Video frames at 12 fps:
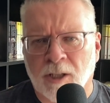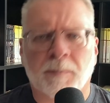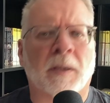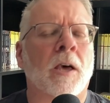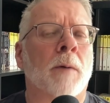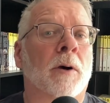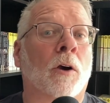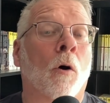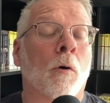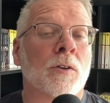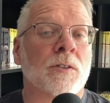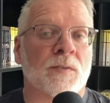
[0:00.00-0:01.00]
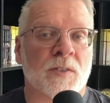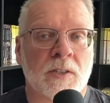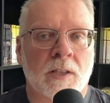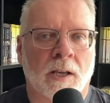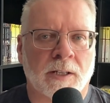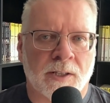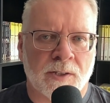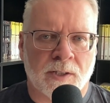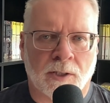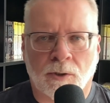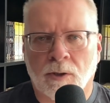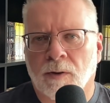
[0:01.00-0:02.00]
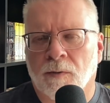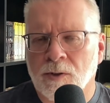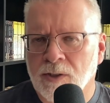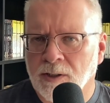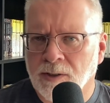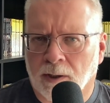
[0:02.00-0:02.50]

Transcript: has become a course of studies in universities